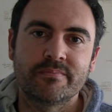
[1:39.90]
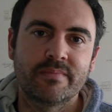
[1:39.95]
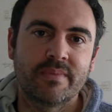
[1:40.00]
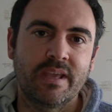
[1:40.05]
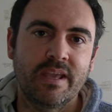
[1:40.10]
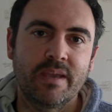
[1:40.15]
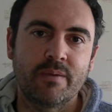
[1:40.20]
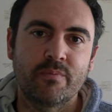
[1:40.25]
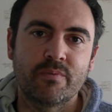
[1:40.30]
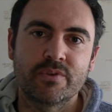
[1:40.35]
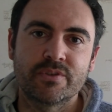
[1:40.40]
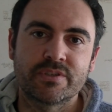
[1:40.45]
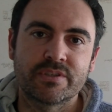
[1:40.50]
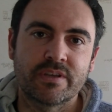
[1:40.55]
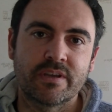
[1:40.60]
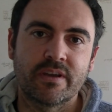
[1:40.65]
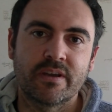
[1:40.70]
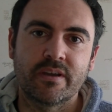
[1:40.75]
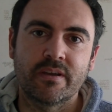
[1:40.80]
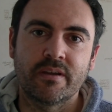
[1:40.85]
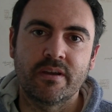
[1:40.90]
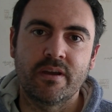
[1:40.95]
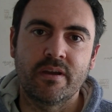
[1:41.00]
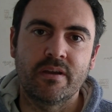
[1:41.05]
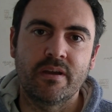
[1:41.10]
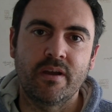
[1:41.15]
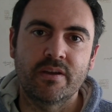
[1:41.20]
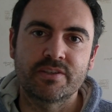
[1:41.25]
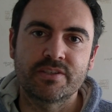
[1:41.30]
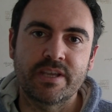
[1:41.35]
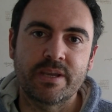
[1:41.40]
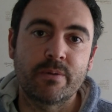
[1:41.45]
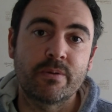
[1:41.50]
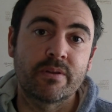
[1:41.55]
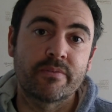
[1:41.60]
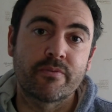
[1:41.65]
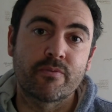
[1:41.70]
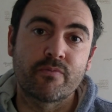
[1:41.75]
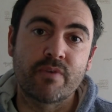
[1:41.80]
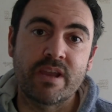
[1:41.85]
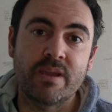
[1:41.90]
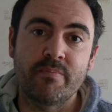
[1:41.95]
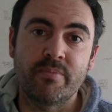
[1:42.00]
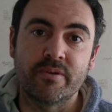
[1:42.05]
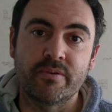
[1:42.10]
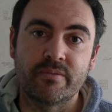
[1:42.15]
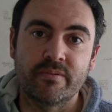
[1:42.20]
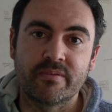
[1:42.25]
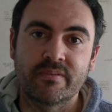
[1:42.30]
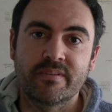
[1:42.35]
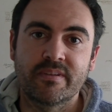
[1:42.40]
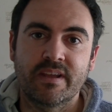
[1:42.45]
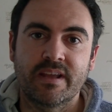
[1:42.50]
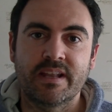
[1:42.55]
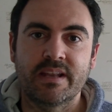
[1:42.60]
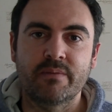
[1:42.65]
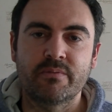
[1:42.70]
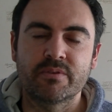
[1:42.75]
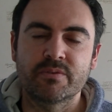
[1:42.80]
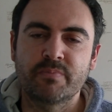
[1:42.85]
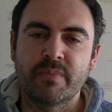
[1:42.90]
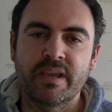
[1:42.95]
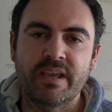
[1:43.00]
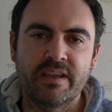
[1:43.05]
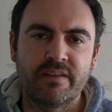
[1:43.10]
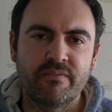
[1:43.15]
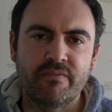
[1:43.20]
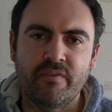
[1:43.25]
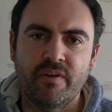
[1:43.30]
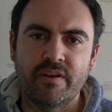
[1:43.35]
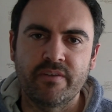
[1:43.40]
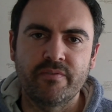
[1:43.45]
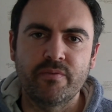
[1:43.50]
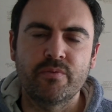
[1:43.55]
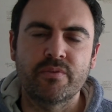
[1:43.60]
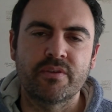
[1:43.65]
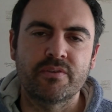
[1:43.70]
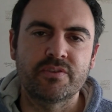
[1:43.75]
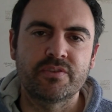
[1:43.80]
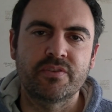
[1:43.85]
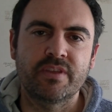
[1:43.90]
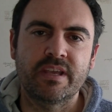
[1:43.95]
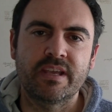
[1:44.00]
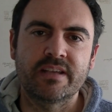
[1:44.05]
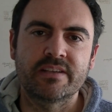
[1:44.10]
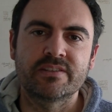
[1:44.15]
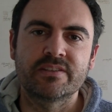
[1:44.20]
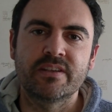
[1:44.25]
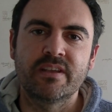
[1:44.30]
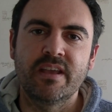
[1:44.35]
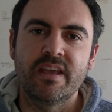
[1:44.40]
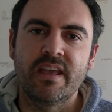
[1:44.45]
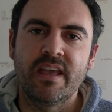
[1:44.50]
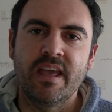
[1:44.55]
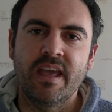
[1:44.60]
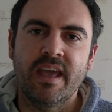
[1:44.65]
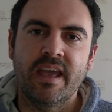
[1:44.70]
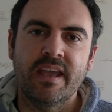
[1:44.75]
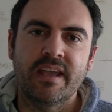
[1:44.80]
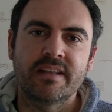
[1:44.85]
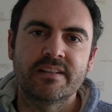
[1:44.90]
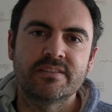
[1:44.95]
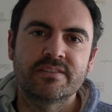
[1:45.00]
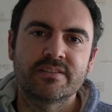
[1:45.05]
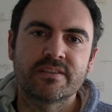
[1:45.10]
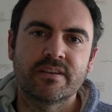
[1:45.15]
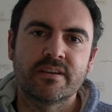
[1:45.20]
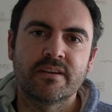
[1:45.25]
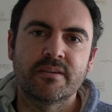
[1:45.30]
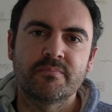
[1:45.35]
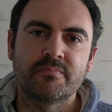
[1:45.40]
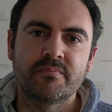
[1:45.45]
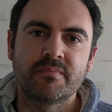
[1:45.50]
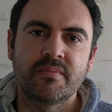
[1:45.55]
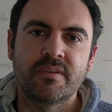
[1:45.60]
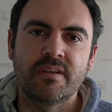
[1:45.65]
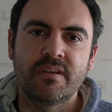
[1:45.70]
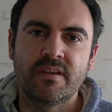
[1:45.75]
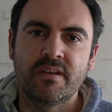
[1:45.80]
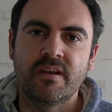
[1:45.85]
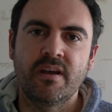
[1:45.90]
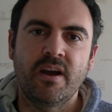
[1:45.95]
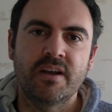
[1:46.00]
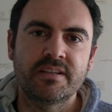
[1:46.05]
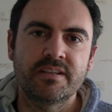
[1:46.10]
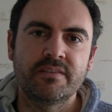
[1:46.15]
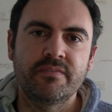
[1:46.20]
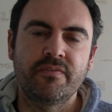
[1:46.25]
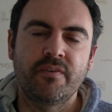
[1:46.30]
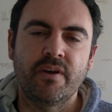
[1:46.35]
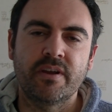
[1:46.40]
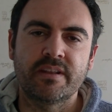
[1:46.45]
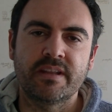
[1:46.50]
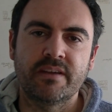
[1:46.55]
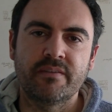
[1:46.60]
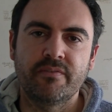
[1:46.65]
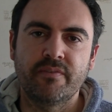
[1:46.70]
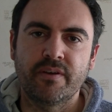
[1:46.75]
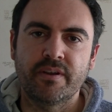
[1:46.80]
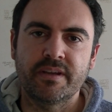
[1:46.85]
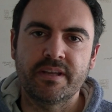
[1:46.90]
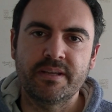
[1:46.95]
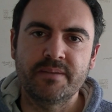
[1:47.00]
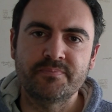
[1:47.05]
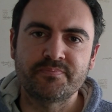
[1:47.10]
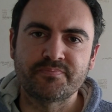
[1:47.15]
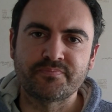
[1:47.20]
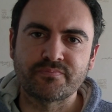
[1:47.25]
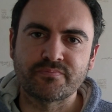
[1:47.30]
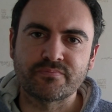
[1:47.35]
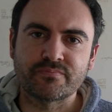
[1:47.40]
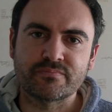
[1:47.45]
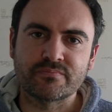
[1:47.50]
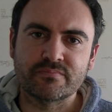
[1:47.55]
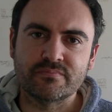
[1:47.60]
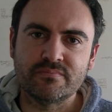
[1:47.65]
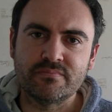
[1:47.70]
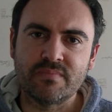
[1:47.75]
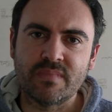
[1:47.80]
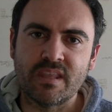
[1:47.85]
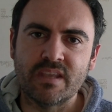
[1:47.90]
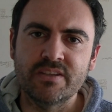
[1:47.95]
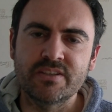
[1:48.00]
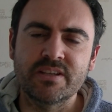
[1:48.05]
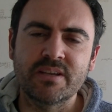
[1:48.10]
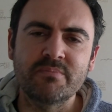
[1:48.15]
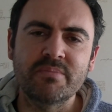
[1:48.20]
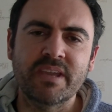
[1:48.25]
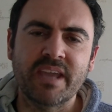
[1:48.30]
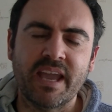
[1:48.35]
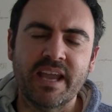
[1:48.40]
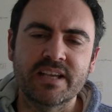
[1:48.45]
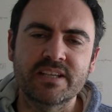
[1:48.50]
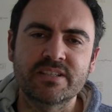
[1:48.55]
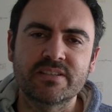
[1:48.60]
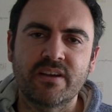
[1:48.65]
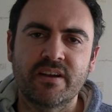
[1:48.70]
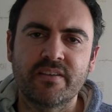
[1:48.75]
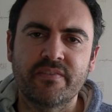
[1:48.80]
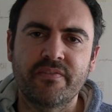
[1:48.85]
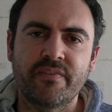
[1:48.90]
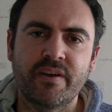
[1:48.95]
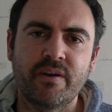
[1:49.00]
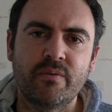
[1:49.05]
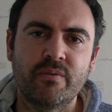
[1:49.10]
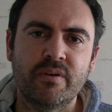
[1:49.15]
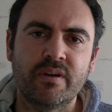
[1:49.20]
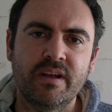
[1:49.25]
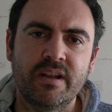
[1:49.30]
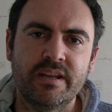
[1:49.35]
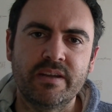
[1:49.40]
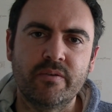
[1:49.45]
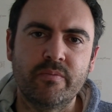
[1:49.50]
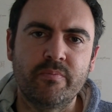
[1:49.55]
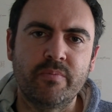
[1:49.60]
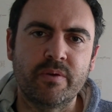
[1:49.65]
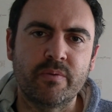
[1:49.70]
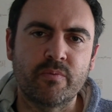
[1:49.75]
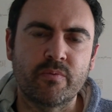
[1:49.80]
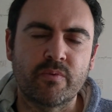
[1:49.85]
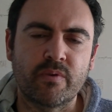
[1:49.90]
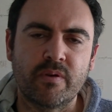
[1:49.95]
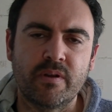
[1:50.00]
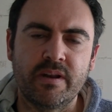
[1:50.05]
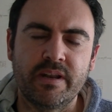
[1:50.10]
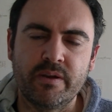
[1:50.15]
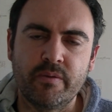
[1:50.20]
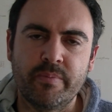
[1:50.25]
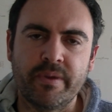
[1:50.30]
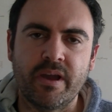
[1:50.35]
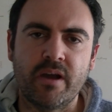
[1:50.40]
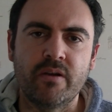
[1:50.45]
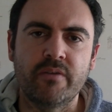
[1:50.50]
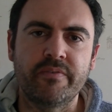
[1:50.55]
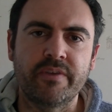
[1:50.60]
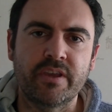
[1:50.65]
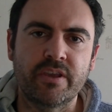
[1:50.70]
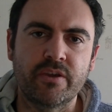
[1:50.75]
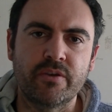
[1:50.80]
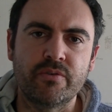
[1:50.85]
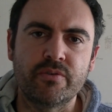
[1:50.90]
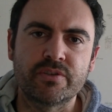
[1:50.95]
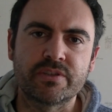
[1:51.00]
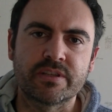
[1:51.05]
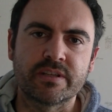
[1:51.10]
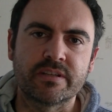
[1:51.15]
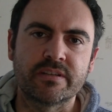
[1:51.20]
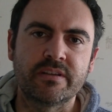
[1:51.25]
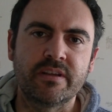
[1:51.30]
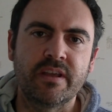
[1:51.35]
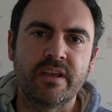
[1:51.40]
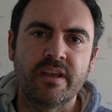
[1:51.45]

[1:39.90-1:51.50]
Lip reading: it was a sequel of a reboot, and it was making fun of all those things, and I did find that funny. Some gags I felt were a little bit overused and